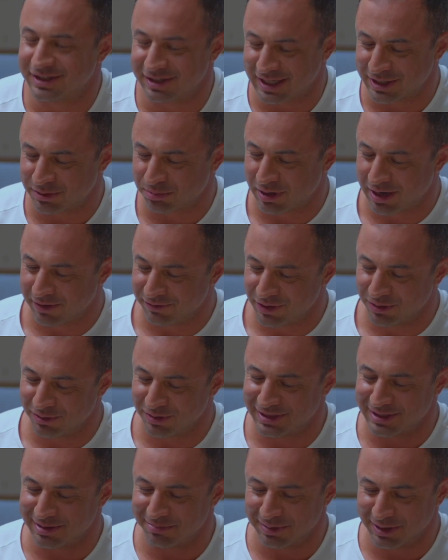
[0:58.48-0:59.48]
That's what I've
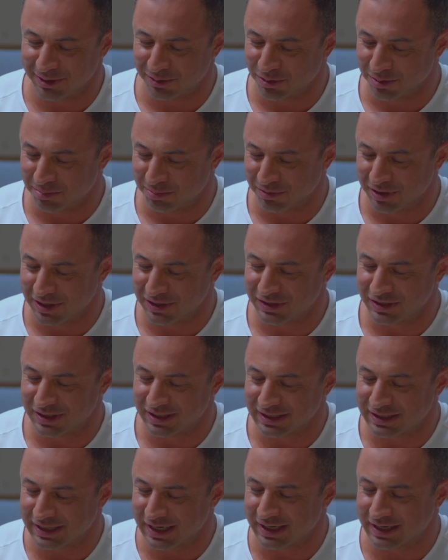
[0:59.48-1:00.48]
noticed in big corporations
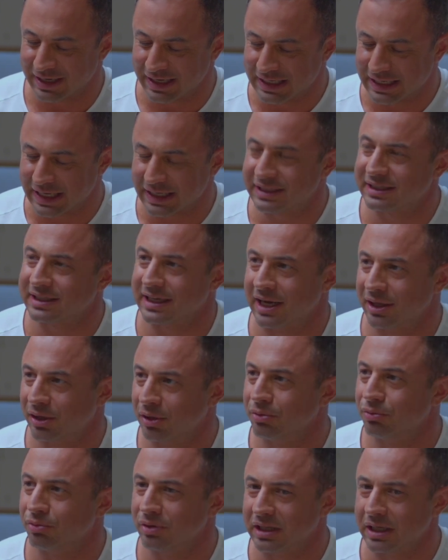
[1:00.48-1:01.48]
is like it gets
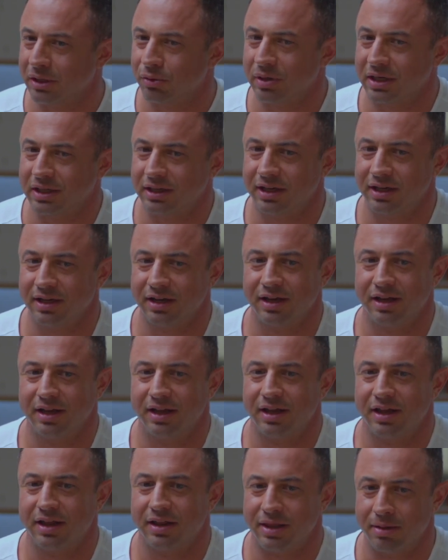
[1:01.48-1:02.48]
siloed really quickly,
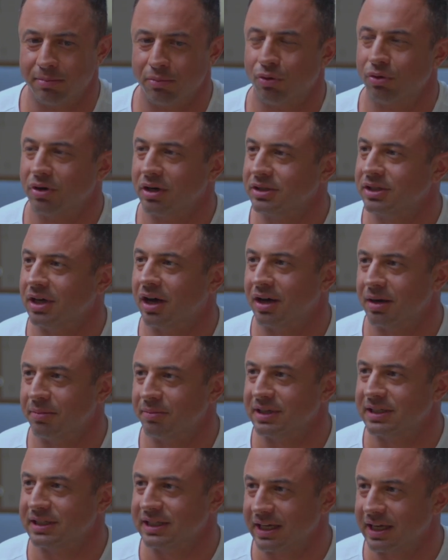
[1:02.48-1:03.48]
the more
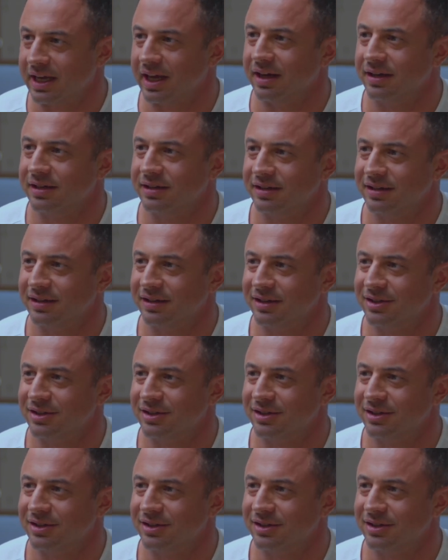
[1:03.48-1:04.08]
autonomous they get.